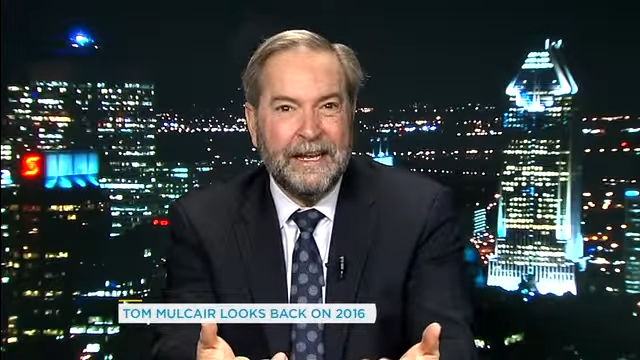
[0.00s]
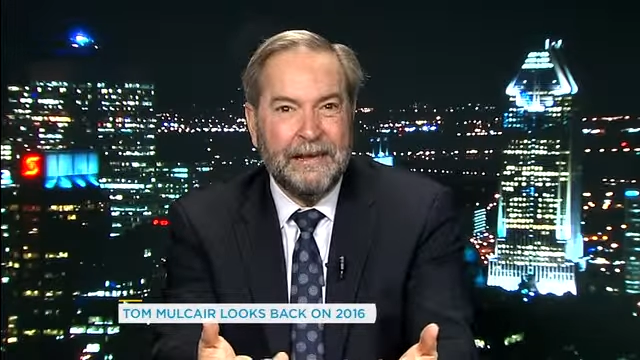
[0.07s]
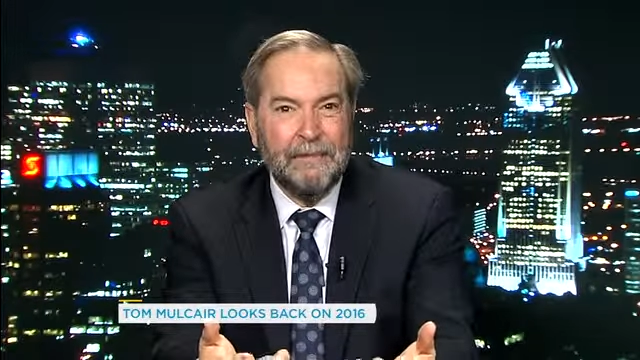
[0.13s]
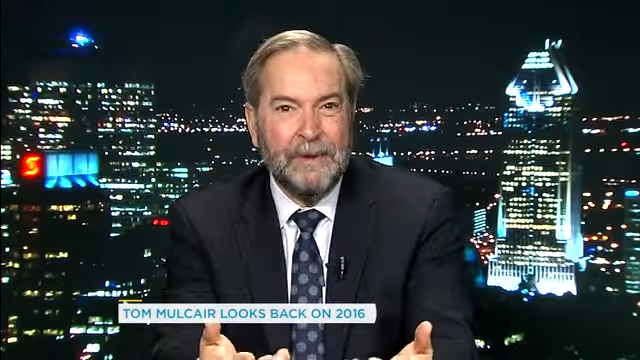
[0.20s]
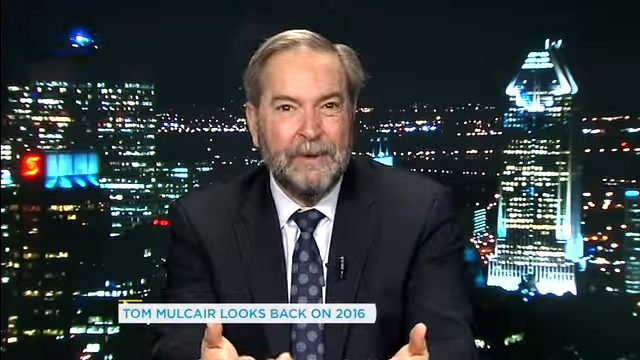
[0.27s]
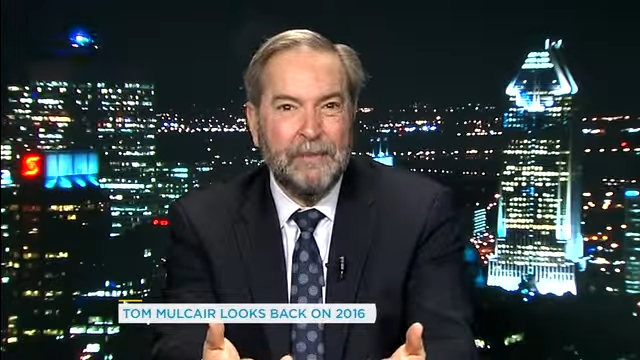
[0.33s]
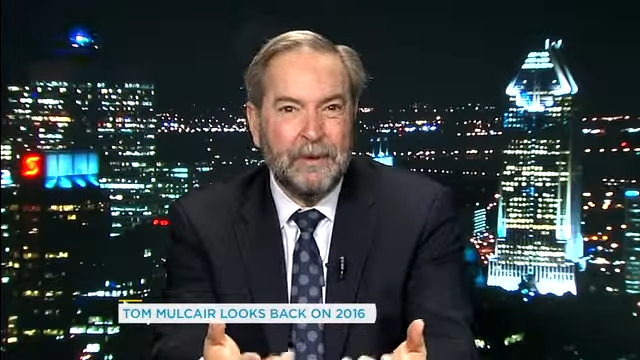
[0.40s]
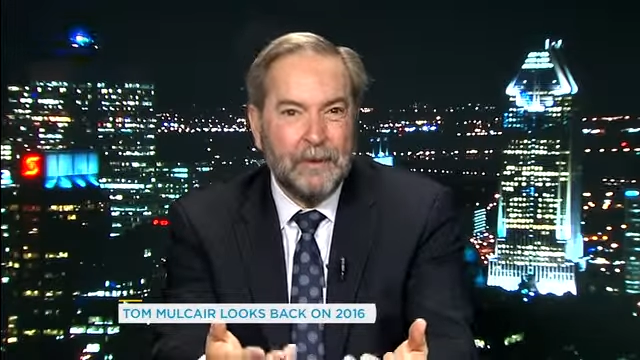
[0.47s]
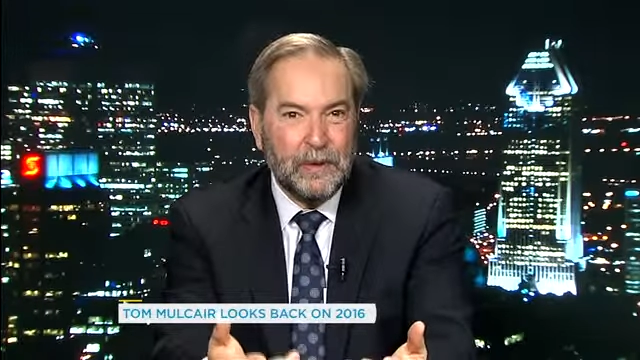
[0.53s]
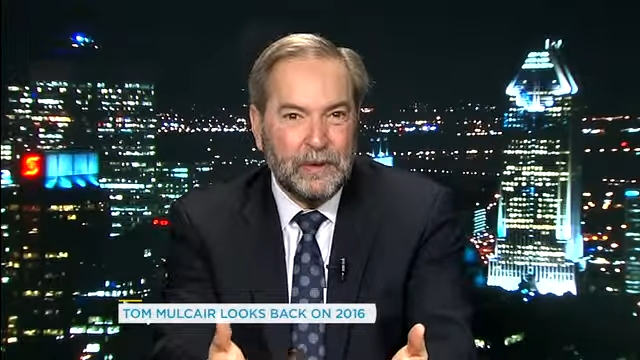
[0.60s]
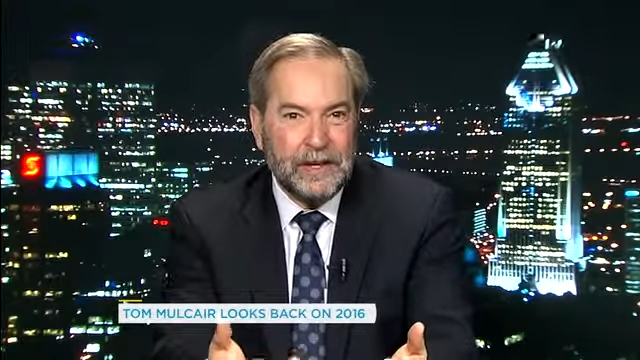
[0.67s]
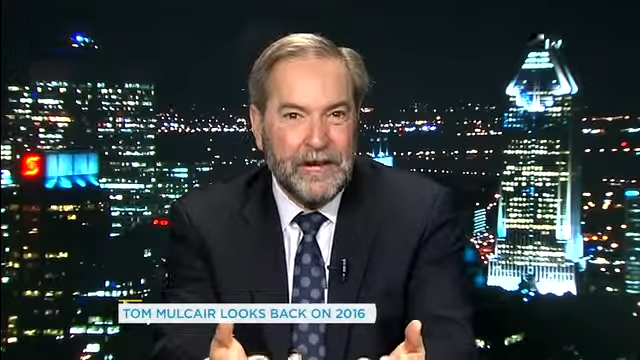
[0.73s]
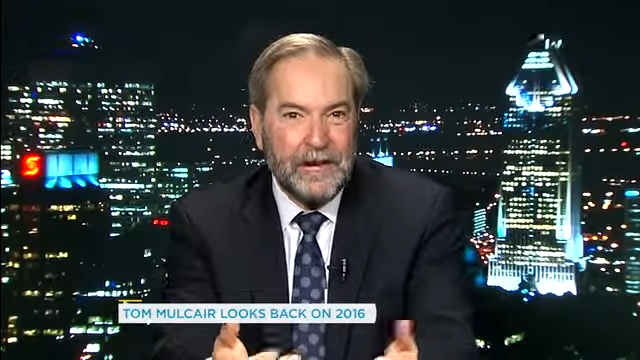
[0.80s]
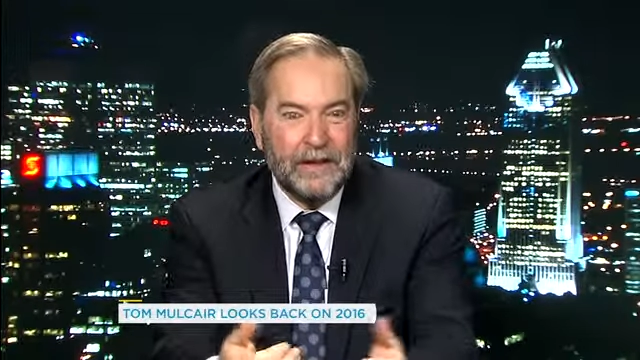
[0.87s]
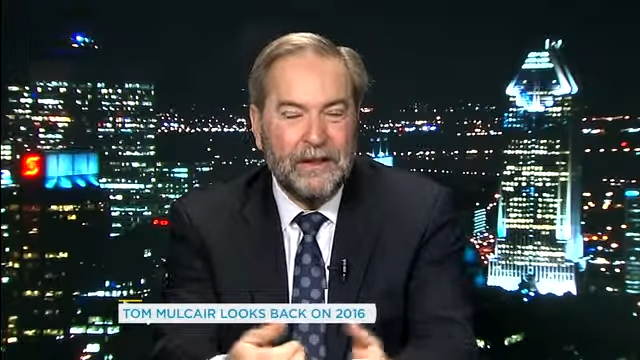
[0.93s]
and people will
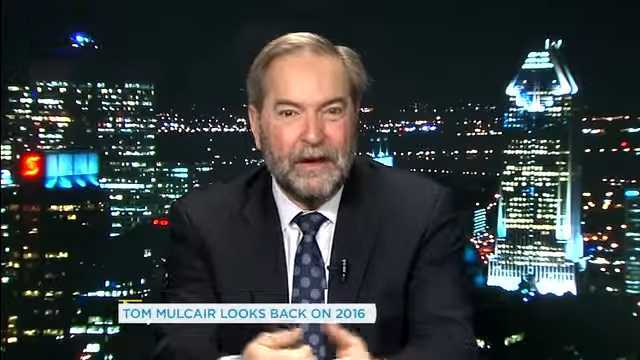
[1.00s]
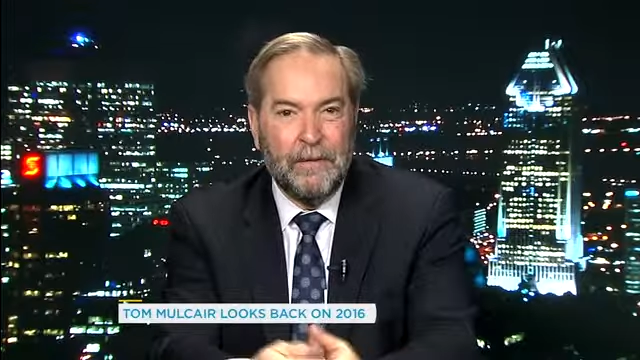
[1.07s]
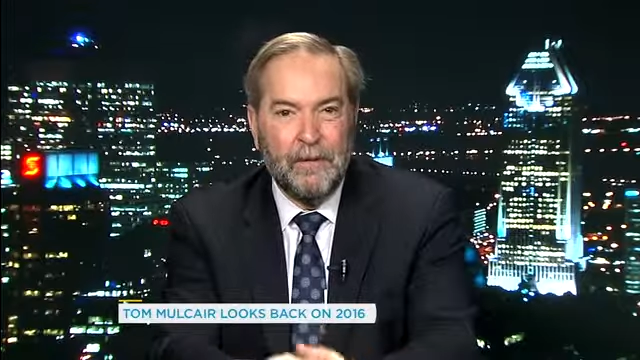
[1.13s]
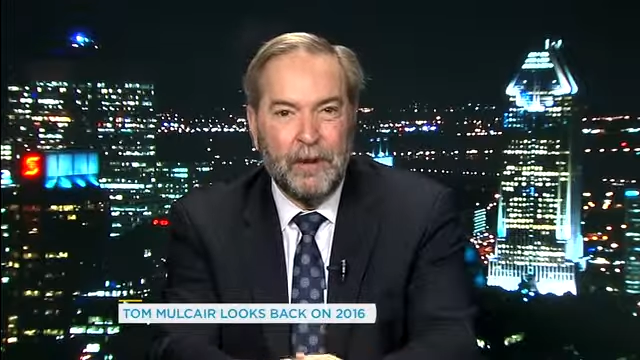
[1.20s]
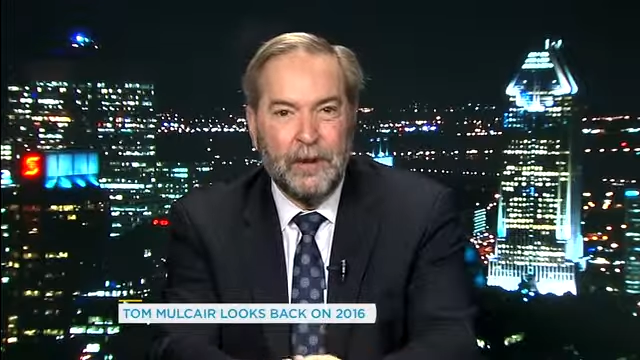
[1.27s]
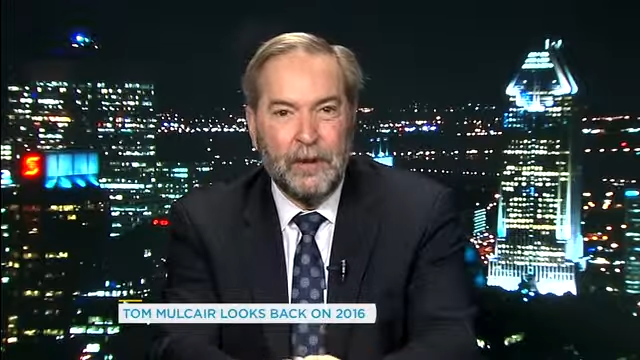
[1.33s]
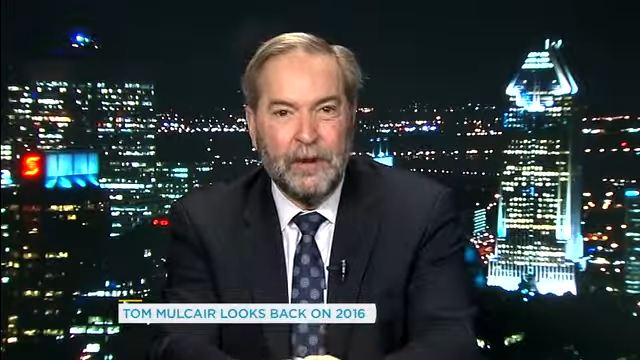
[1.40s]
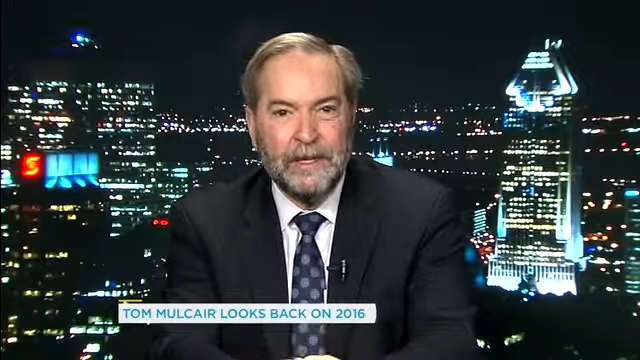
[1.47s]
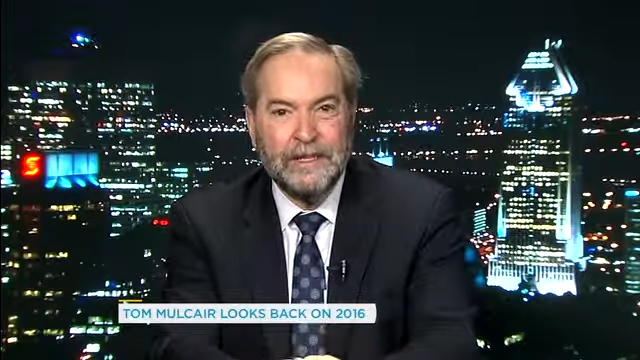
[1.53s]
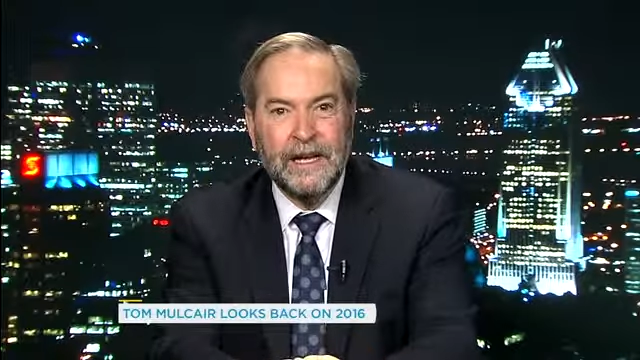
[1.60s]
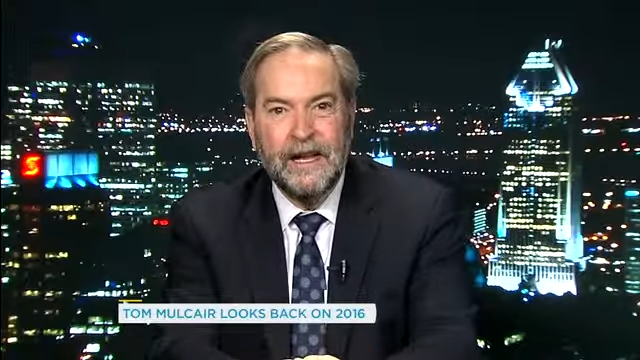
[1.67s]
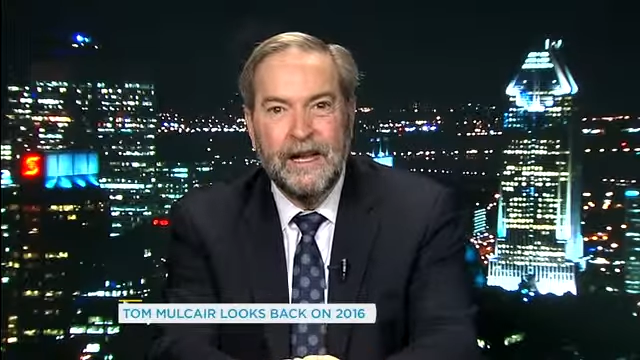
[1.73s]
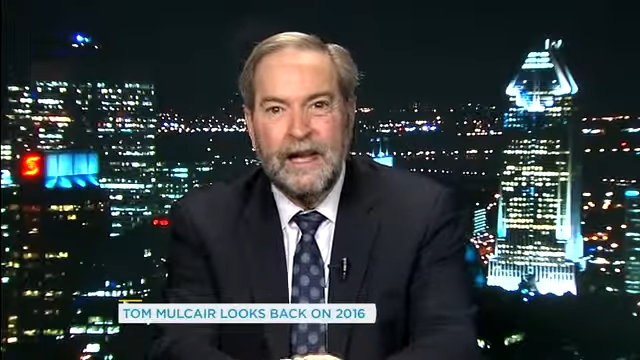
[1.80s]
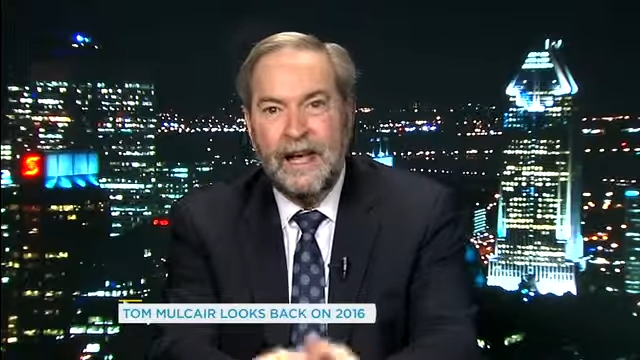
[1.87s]
take a lot more notice.